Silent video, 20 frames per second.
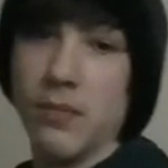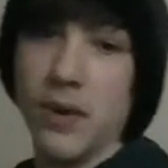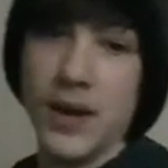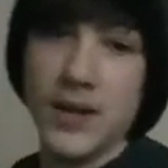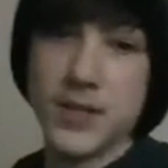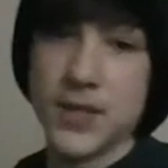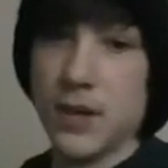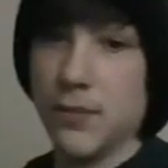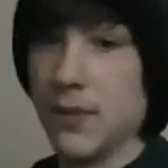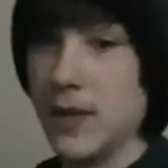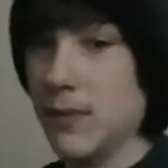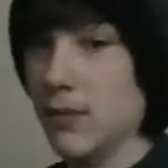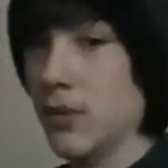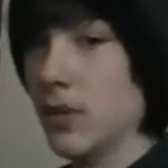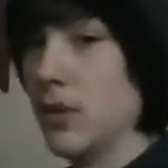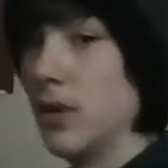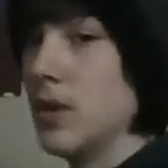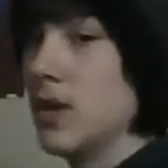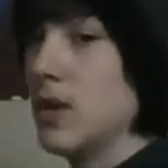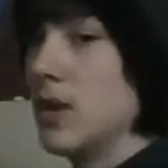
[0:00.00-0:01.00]
by some
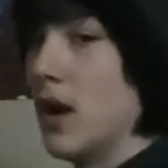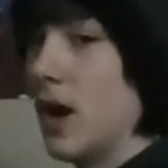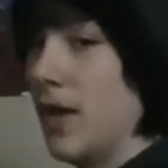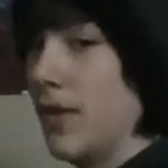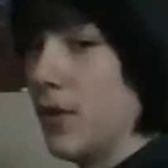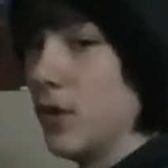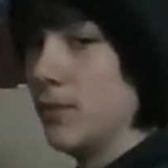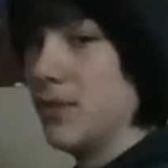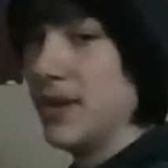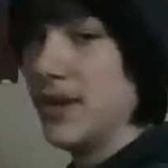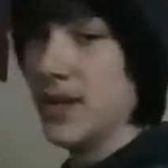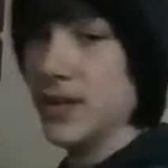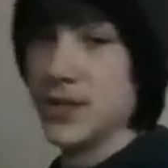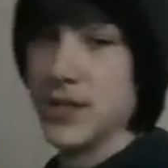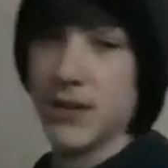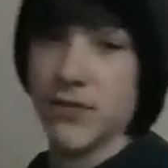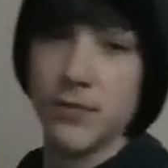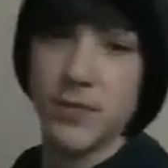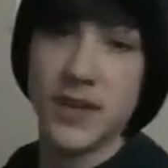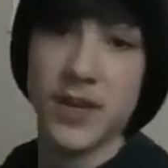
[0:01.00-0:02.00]
people on their opinions
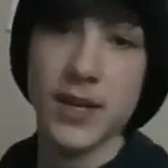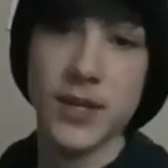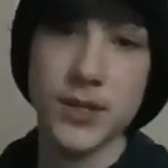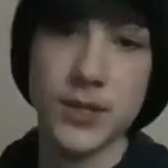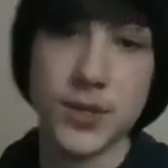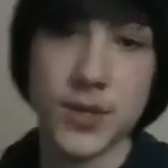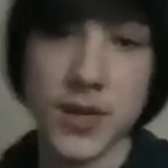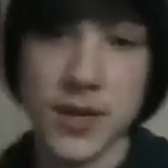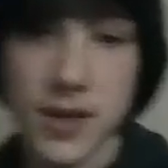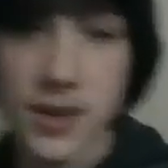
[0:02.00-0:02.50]
of it because